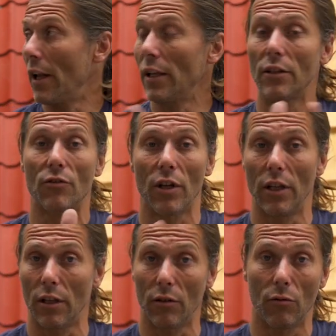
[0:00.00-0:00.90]
any
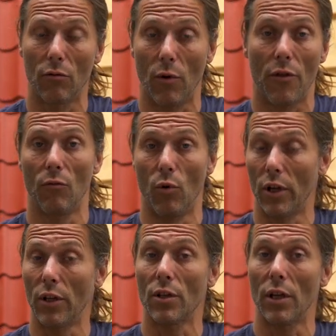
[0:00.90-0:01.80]
training with
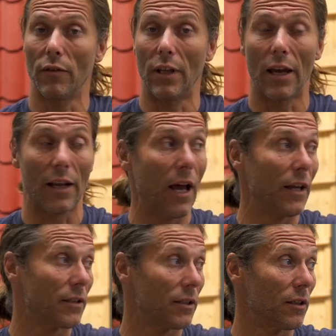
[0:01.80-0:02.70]
working safely at
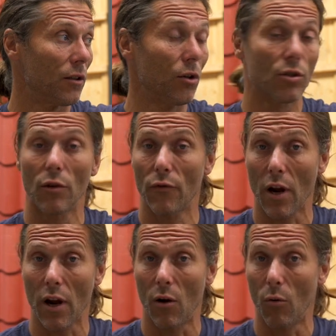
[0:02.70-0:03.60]
height, also
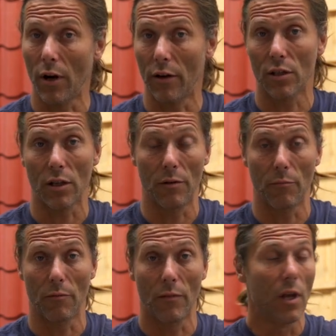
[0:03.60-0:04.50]
fire awareness
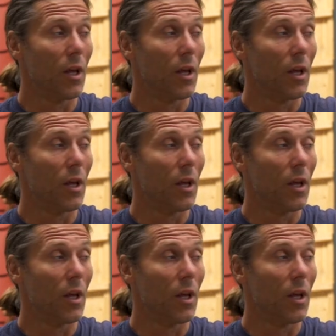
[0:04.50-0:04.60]
and